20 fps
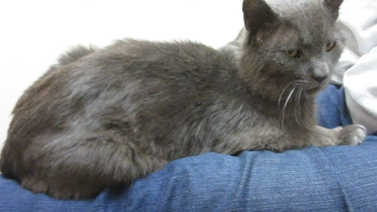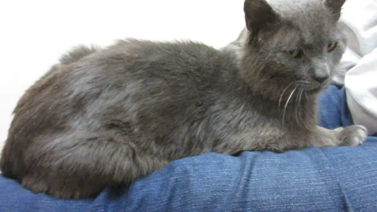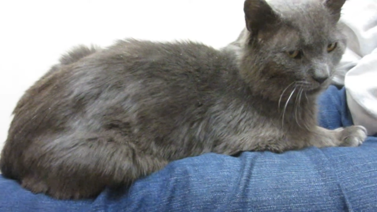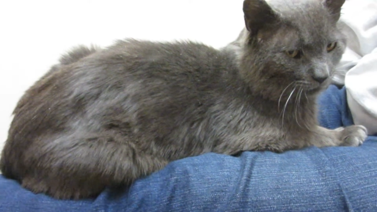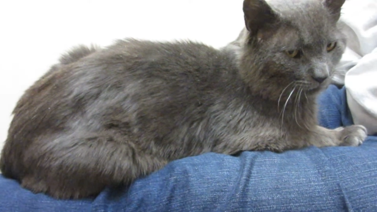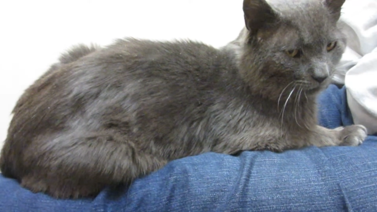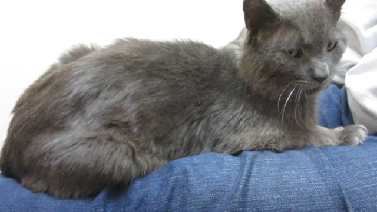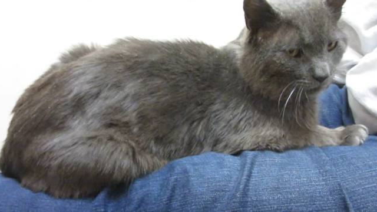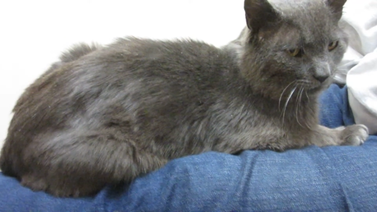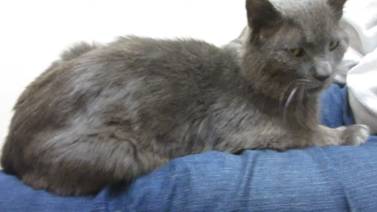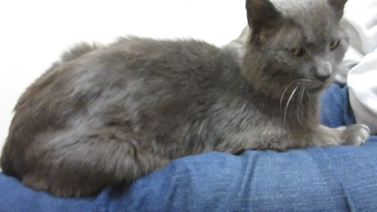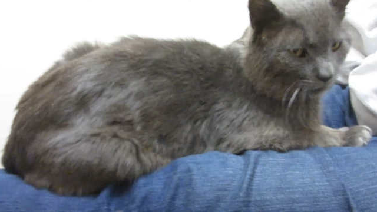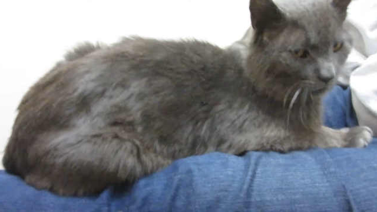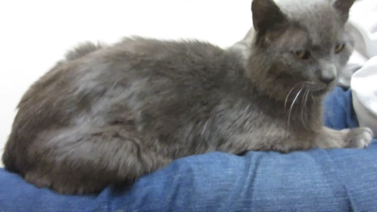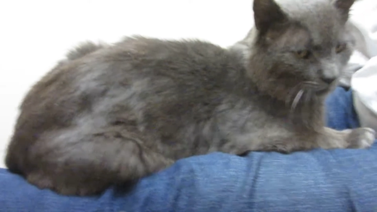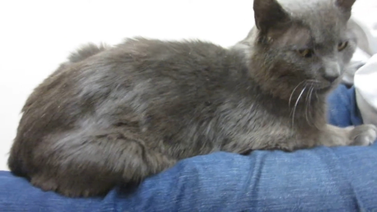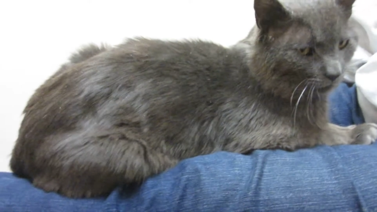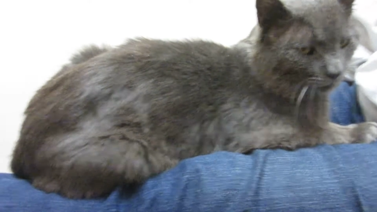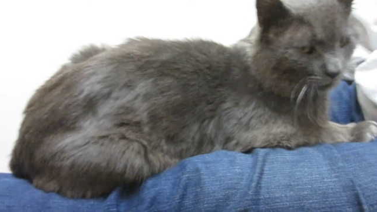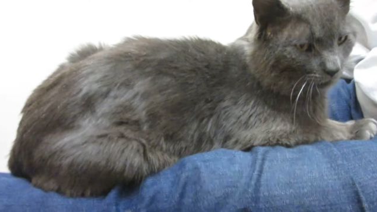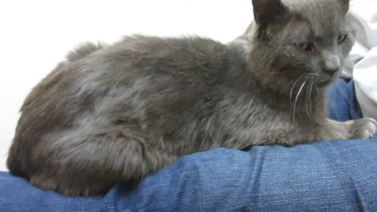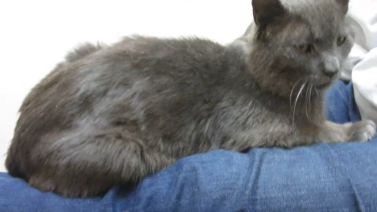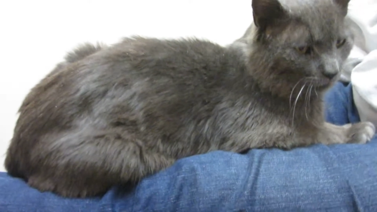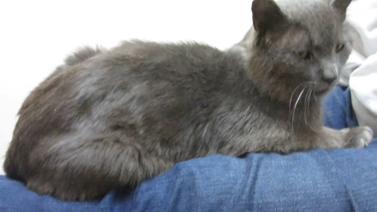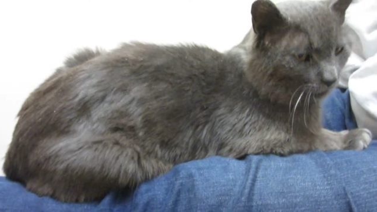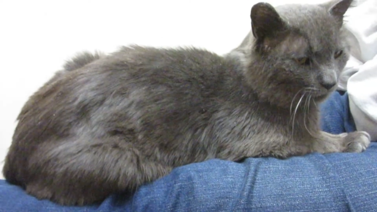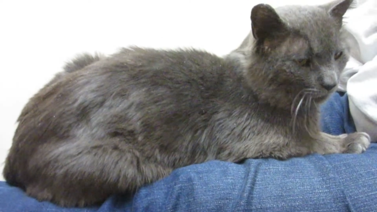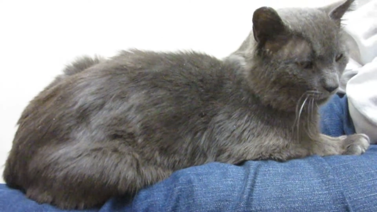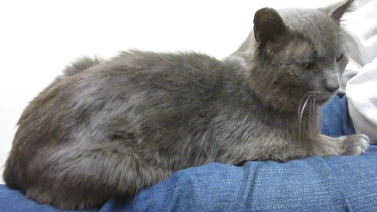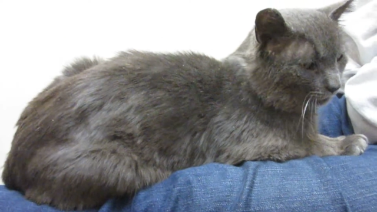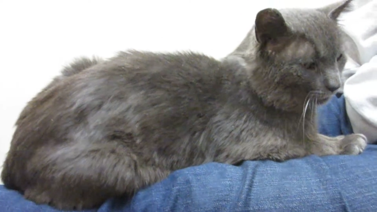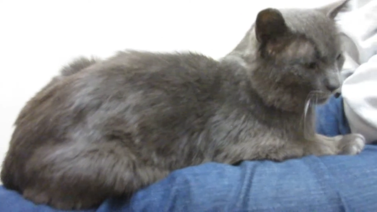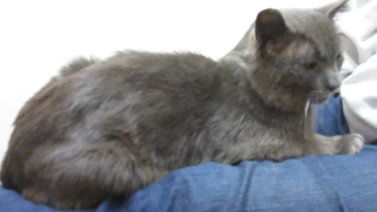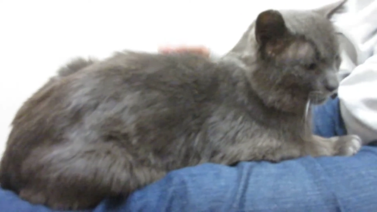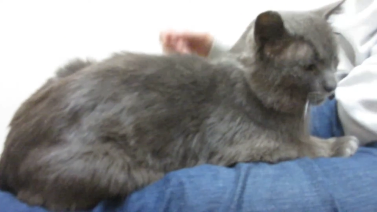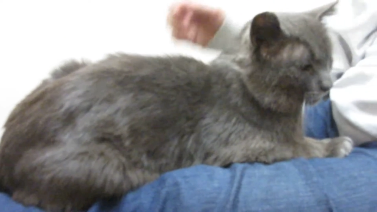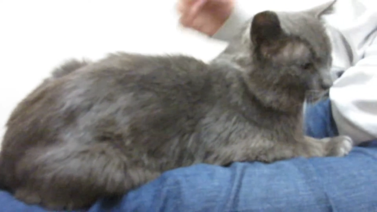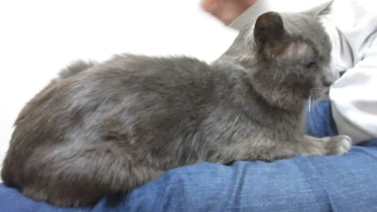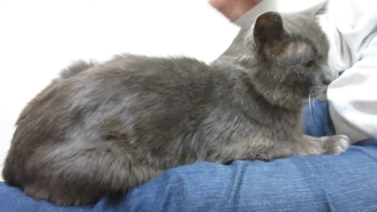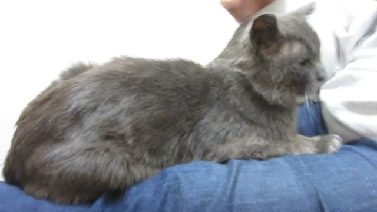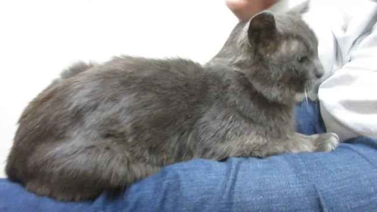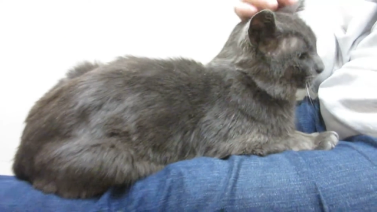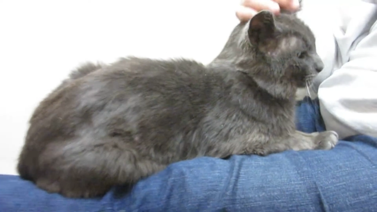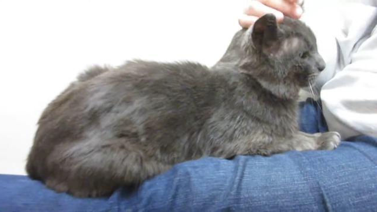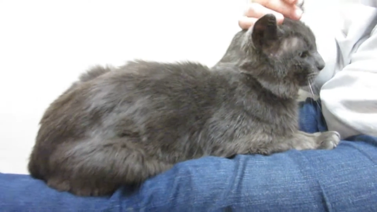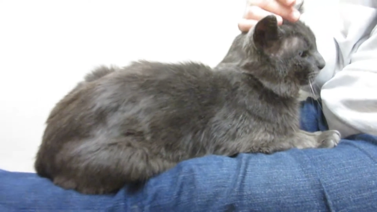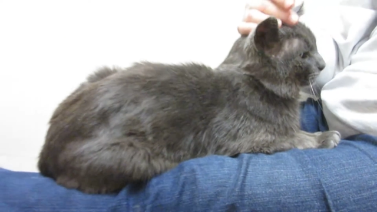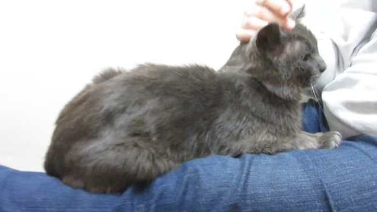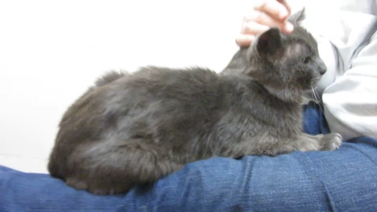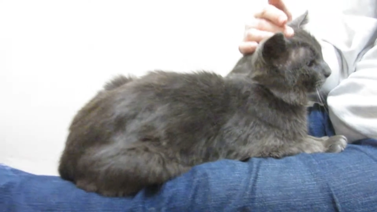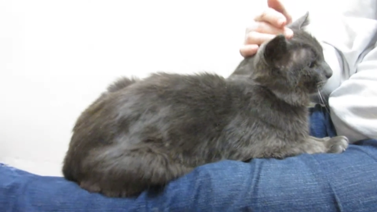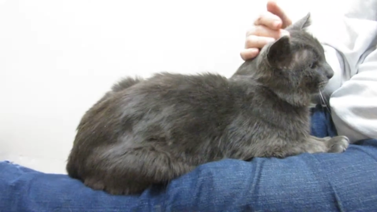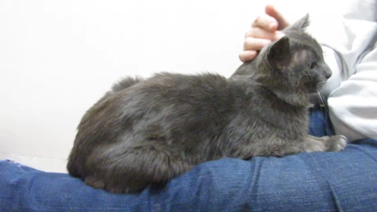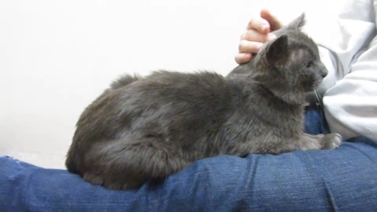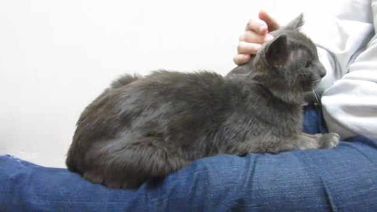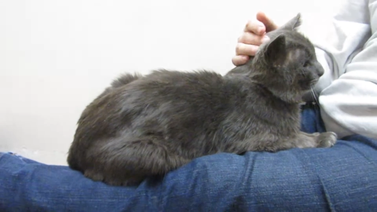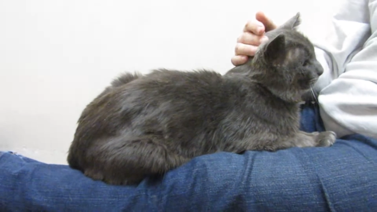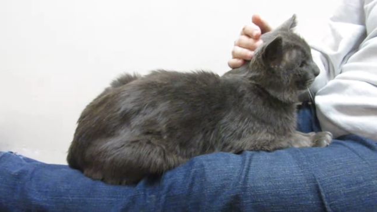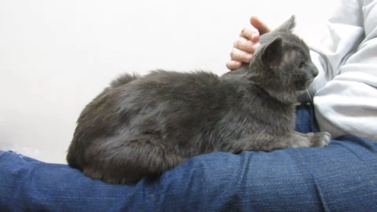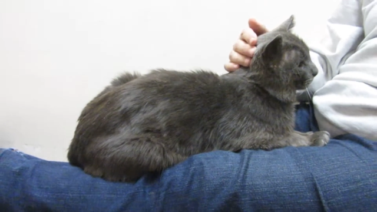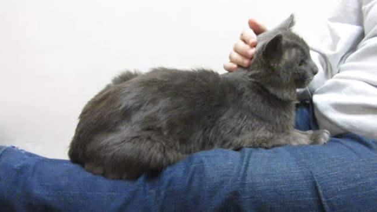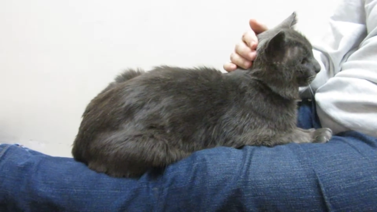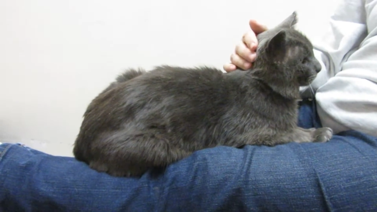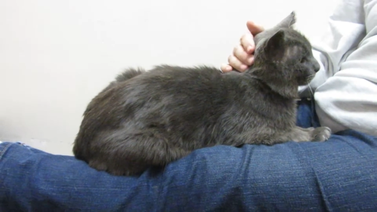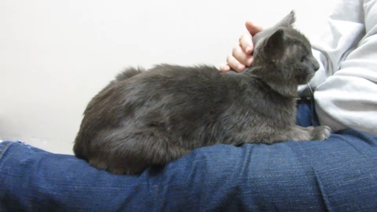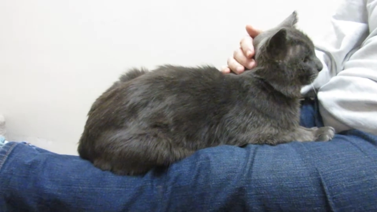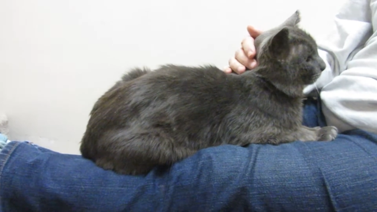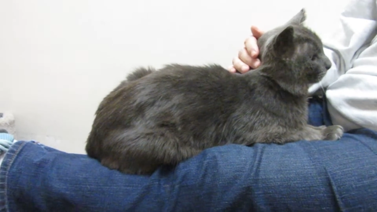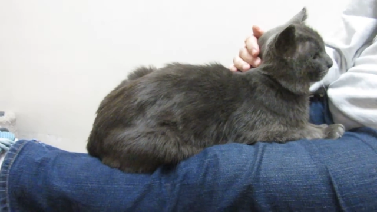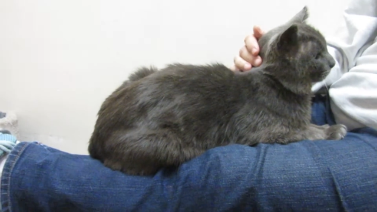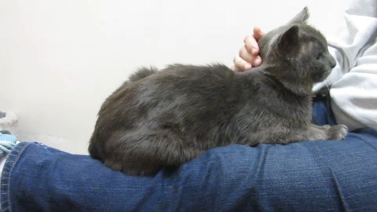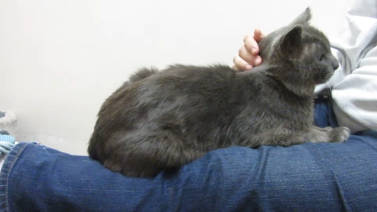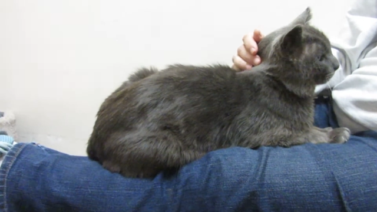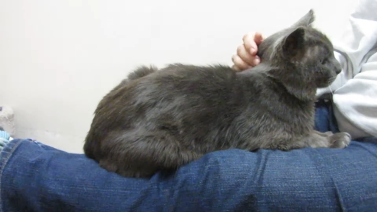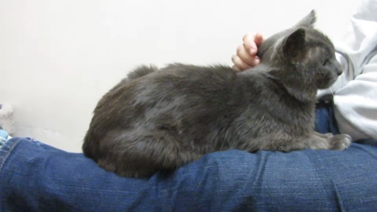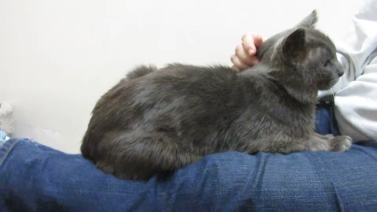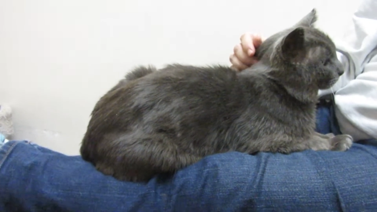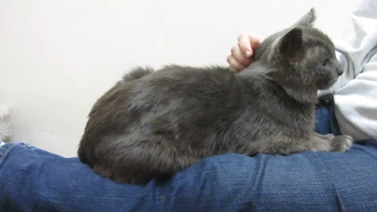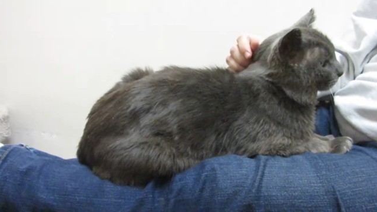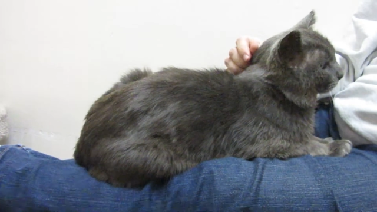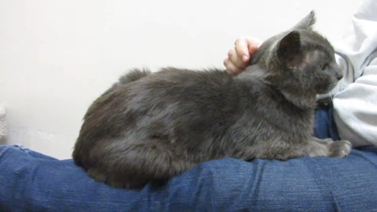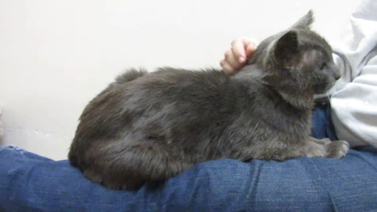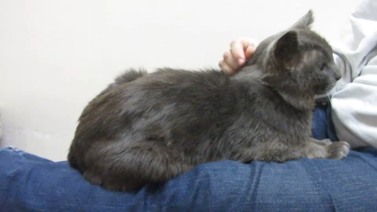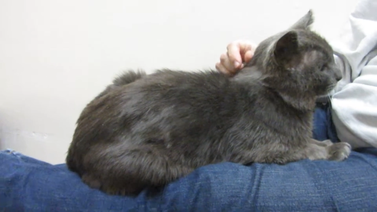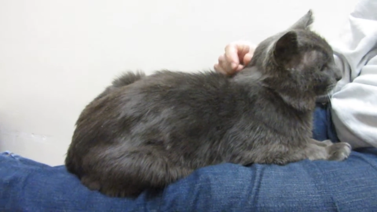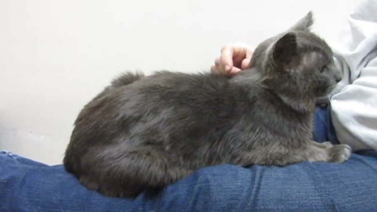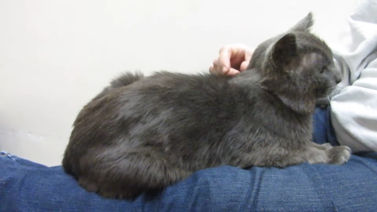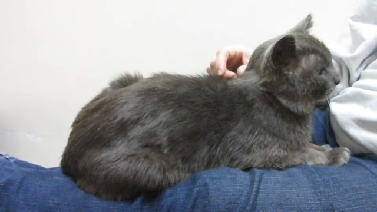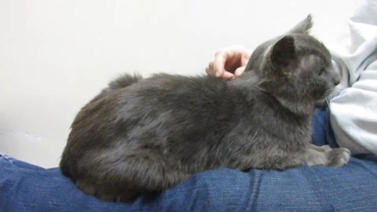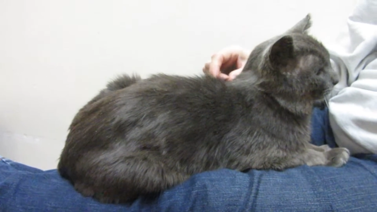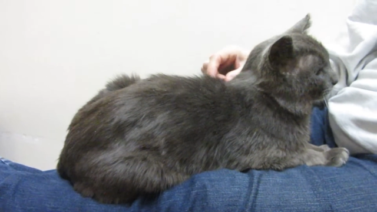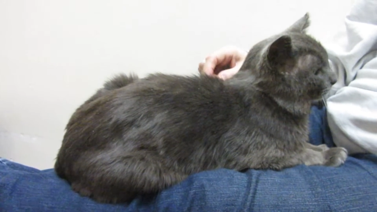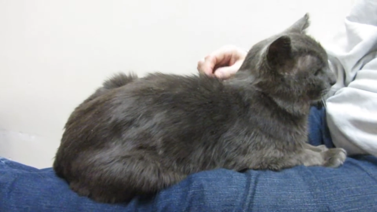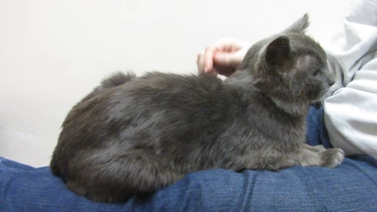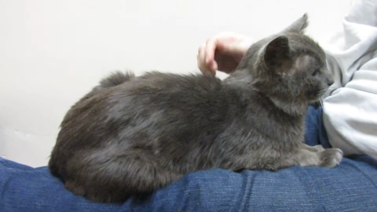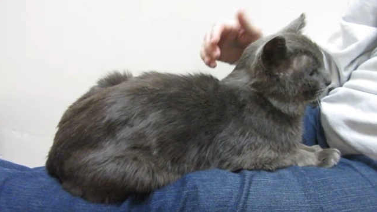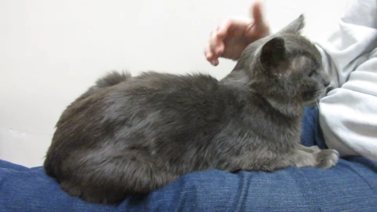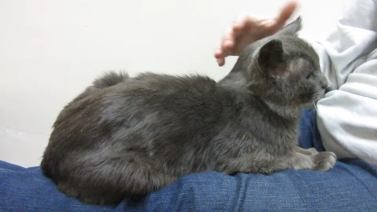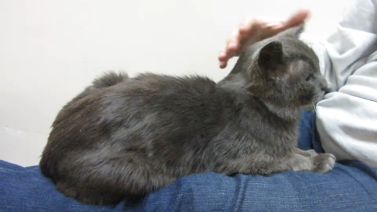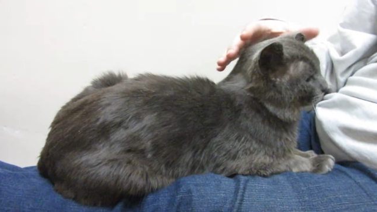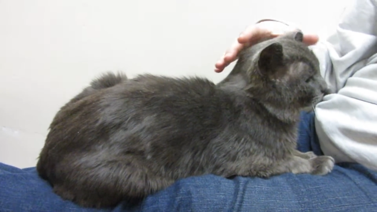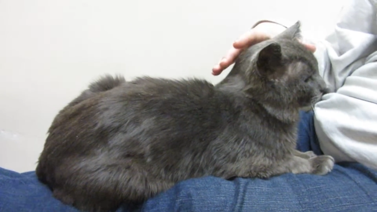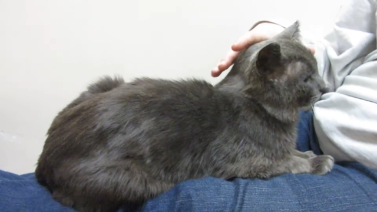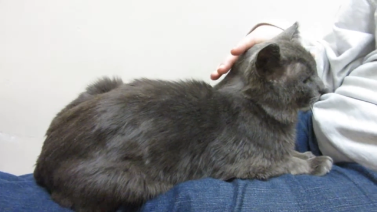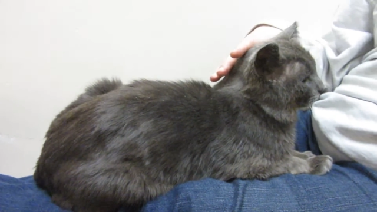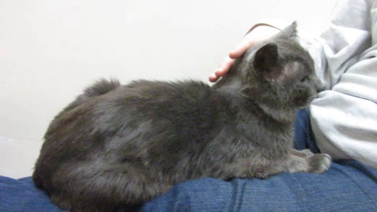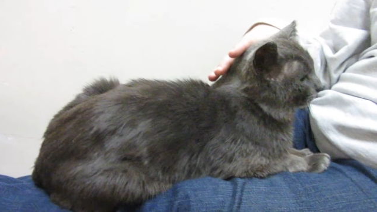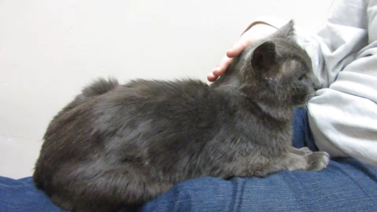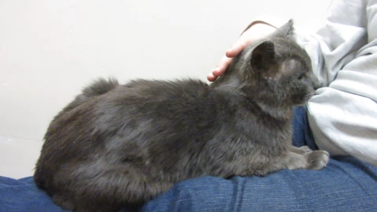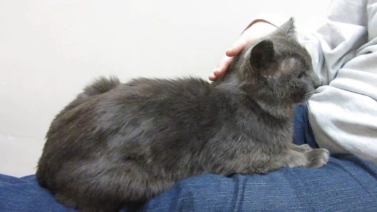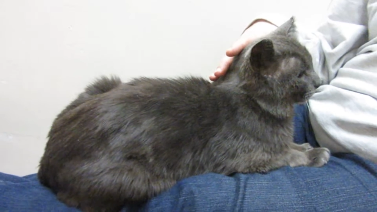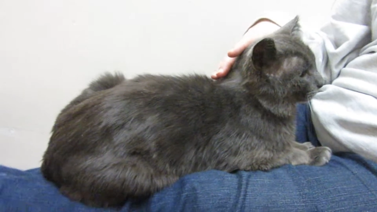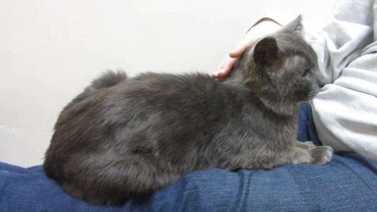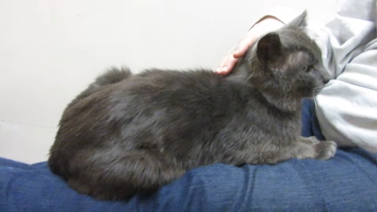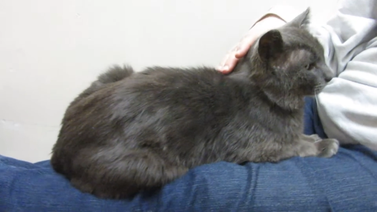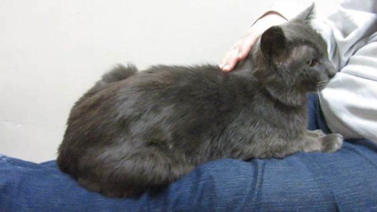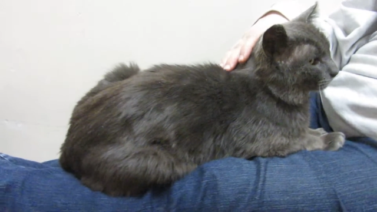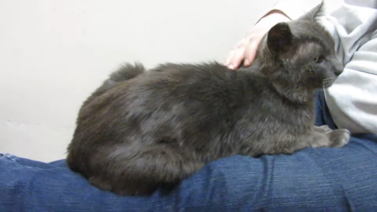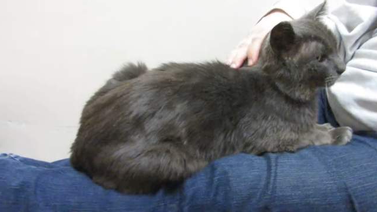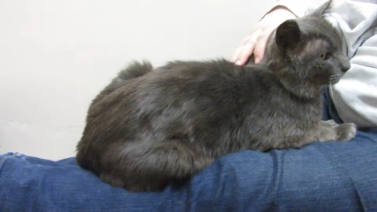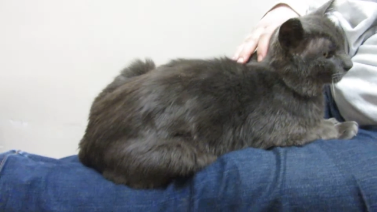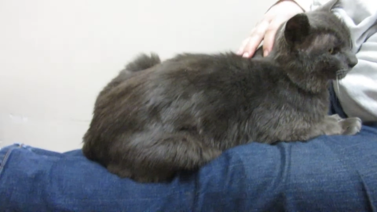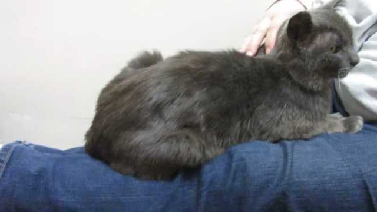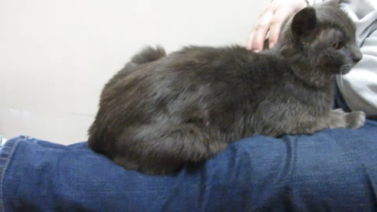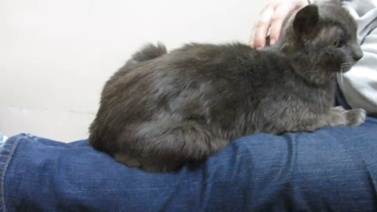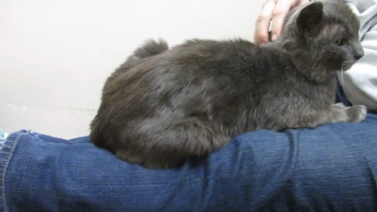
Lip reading: Nobody's mouth can be seen.